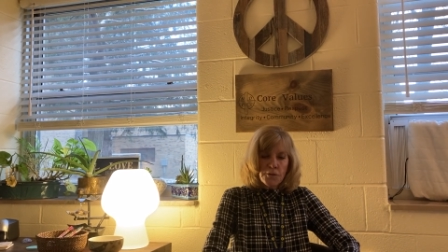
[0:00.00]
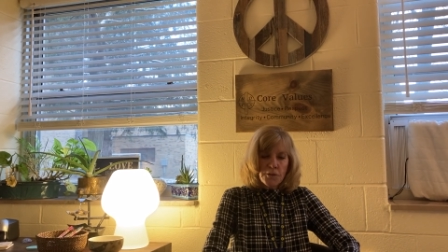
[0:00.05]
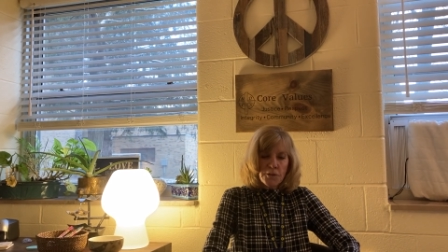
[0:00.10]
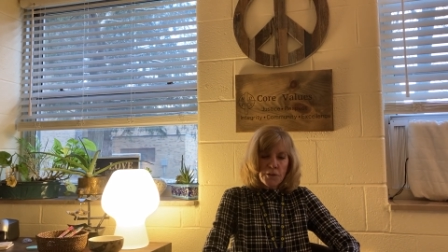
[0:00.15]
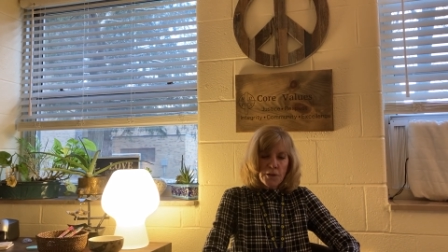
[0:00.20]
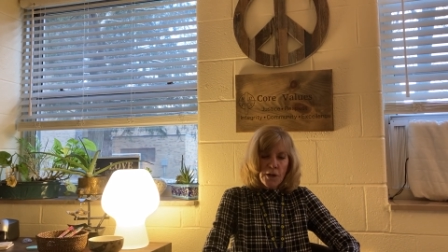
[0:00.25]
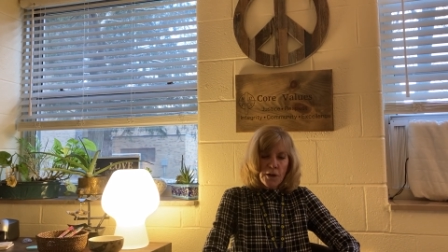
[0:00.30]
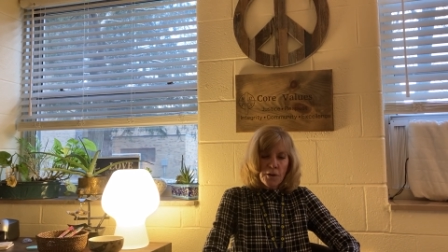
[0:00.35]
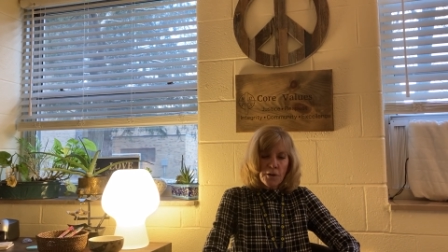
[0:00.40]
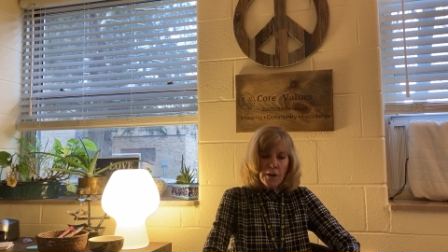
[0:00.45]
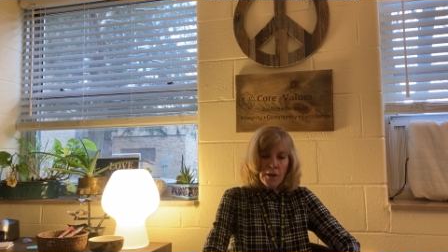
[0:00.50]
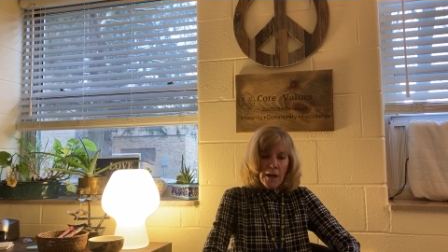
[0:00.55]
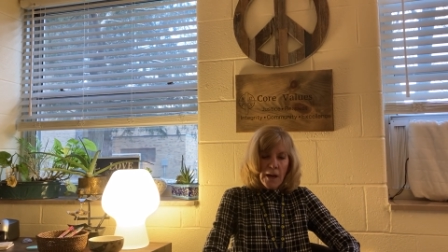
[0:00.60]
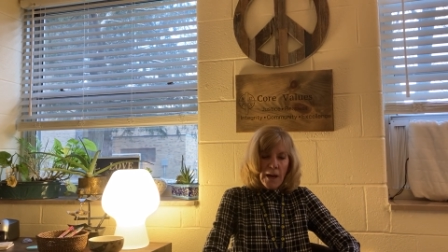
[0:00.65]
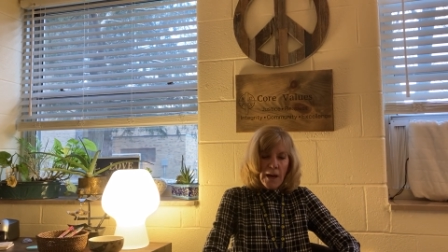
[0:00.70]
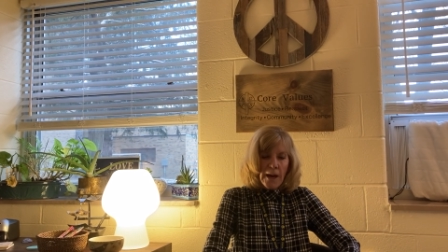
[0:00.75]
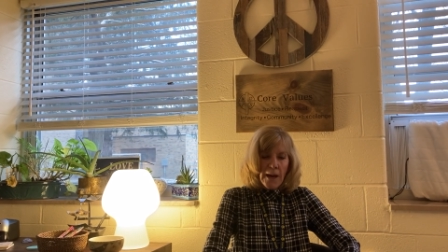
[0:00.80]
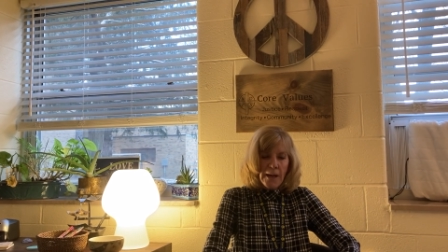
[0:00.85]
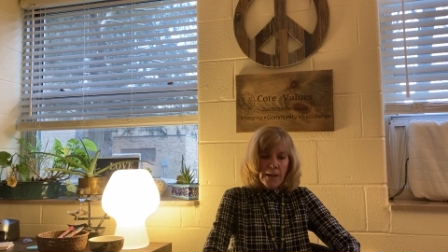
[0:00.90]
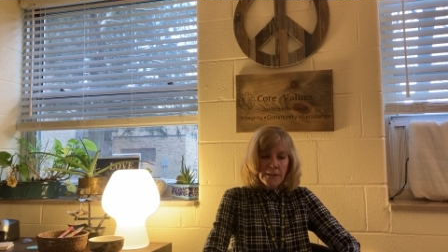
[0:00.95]
dark
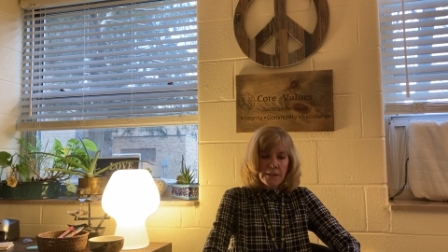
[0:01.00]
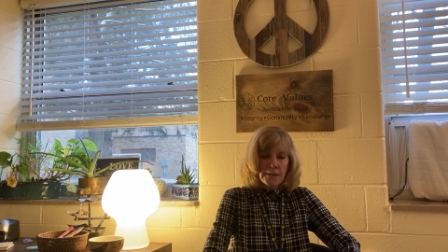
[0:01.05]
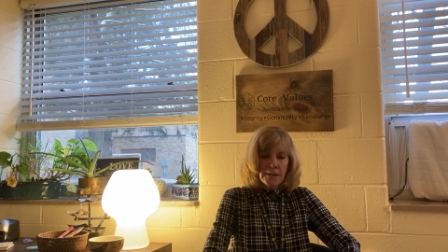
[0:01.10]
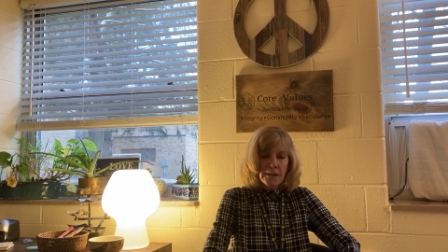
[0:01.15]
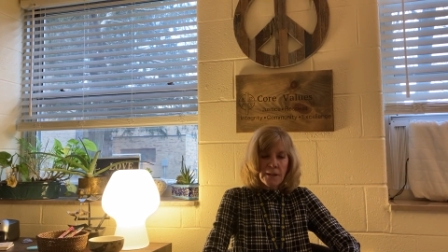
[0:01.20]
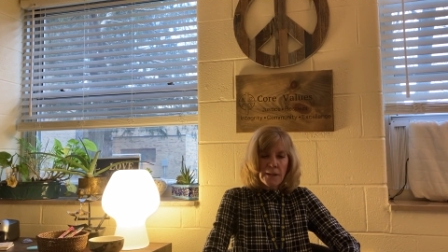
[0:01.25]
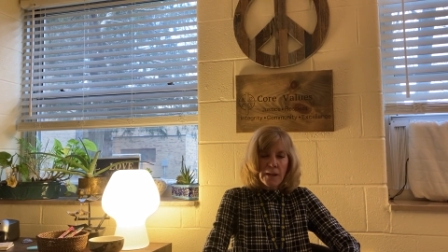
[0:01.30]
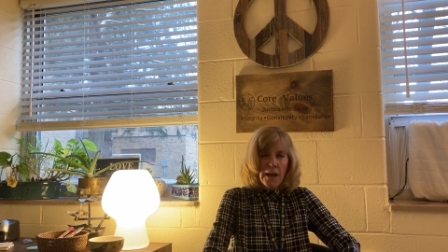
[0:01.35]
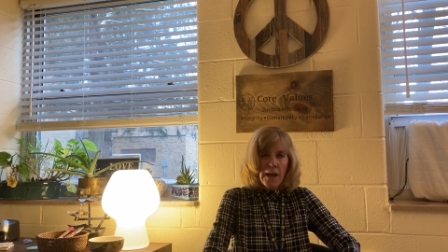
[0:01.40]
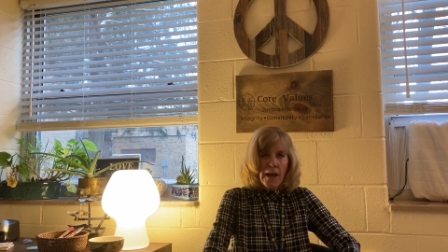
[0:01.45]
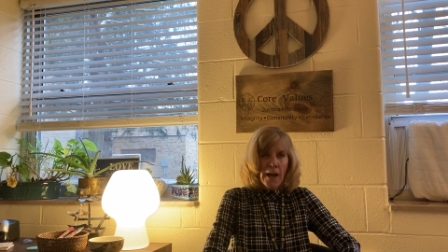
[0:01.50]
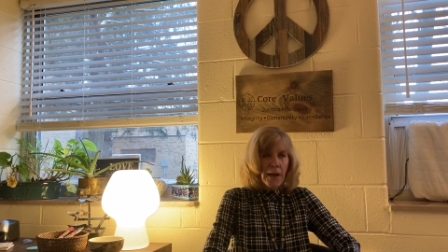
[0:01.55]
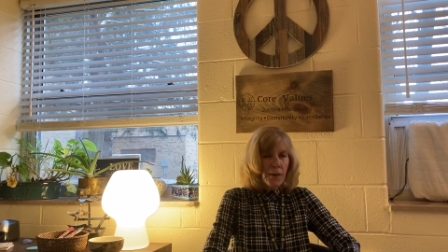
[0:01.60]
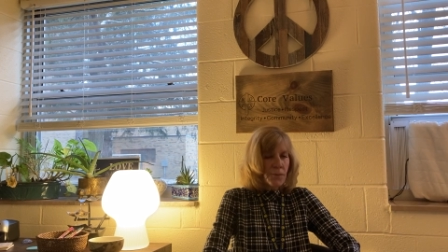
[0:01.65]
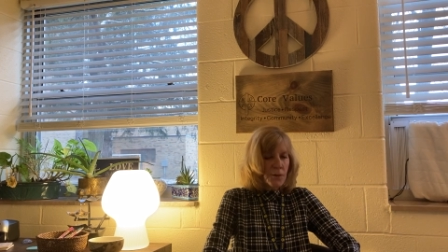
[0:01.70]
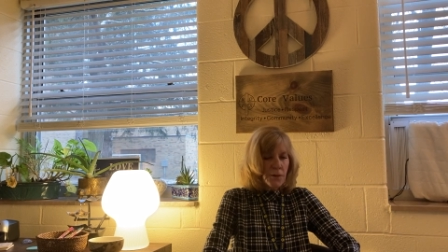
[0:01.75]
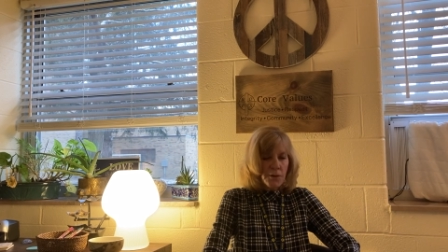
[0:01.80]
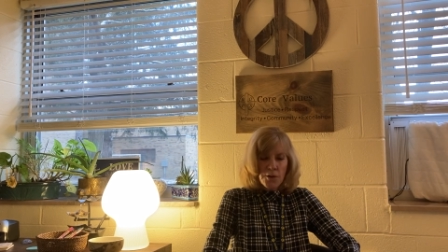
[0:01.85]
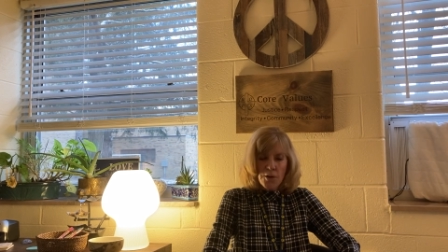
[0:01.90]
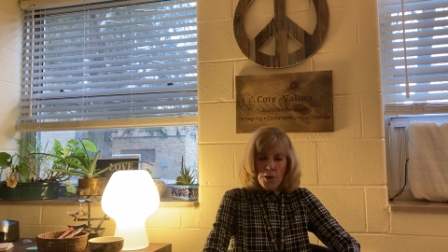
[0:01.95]
eyes that I
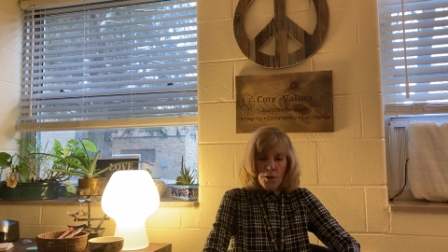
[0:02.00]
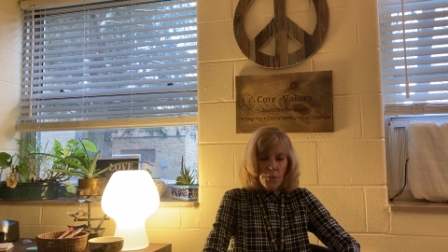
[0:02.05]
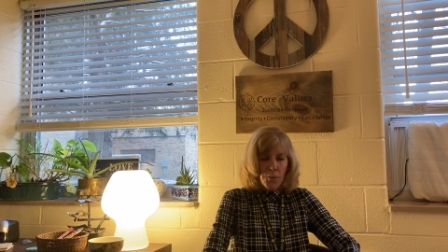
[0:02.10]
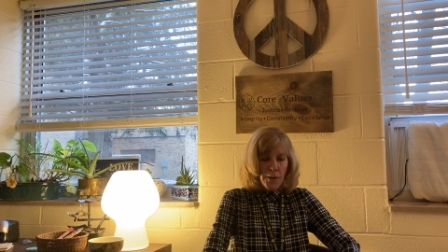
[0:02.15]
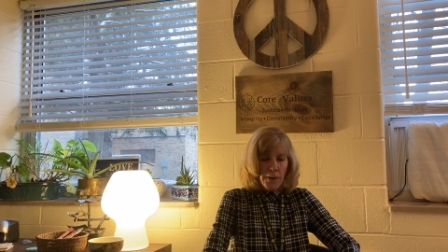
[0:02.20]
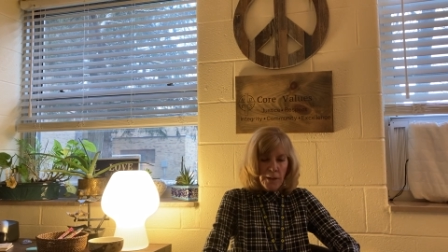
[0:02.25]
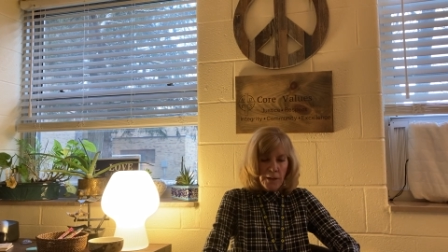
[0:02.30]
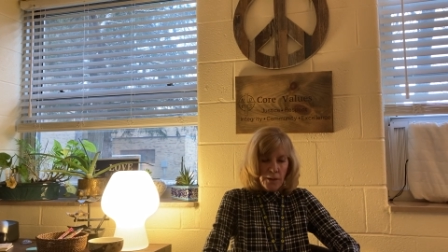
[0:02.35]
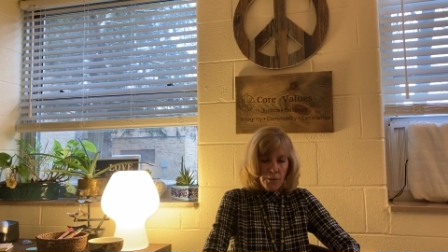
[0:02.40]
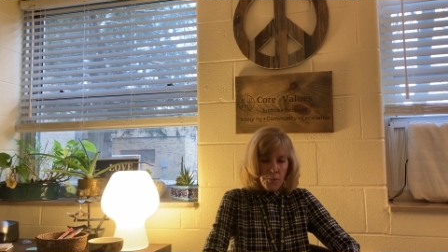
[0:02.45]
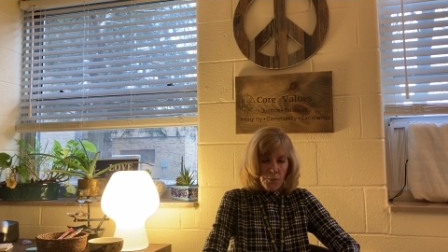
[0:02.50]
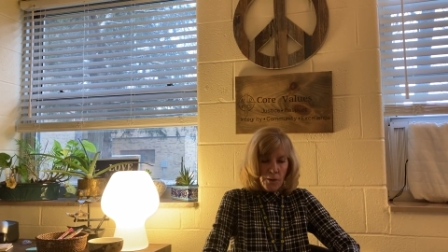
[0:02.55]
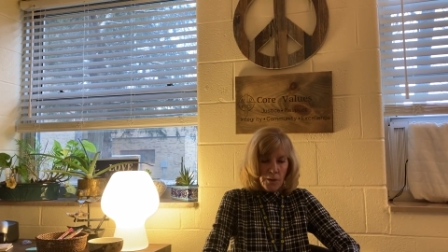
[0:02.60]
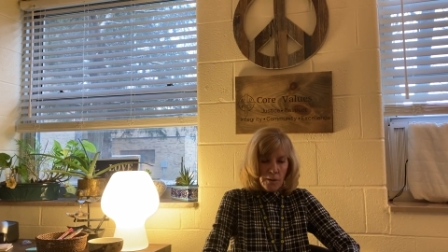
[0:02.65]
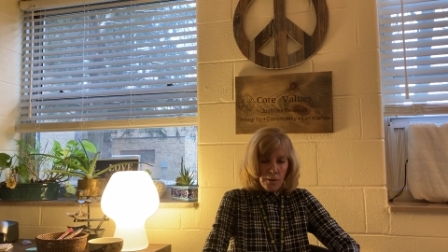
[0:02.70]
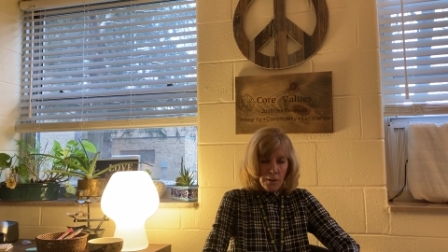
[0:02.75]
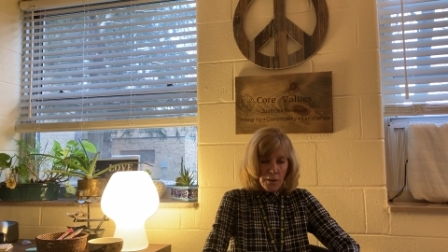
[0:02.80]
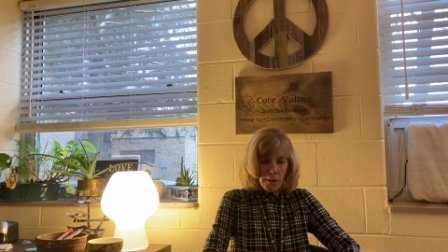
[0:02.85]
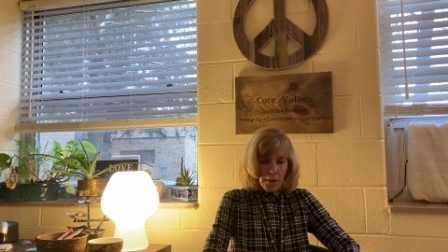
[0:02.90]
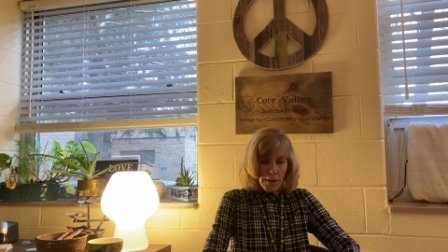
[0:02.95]
would know anywhere.